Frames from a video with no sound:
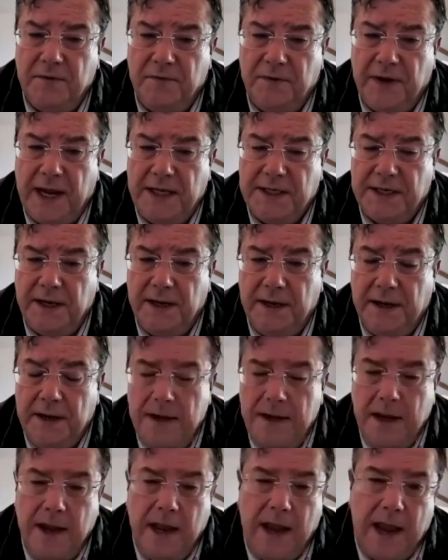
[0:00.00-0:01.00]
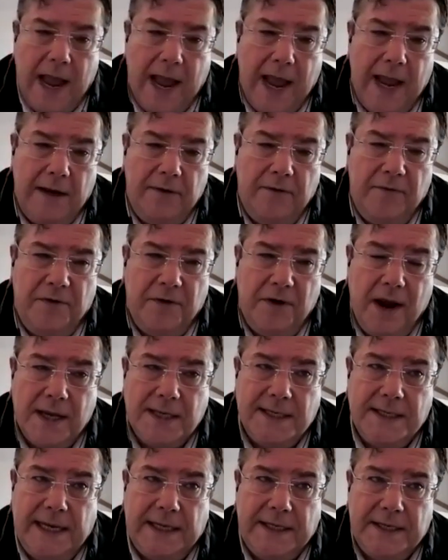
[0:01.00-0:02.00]
a belt single facer.
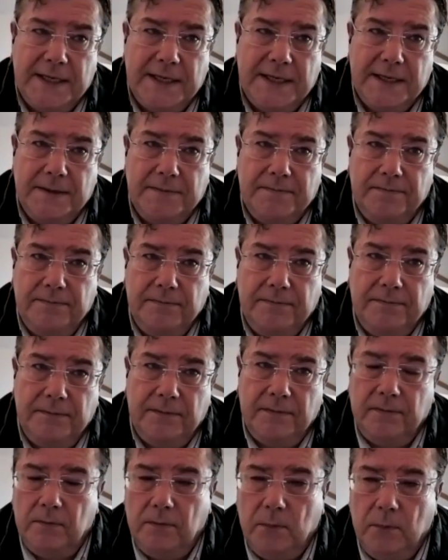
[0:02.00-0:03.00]
And for us, it's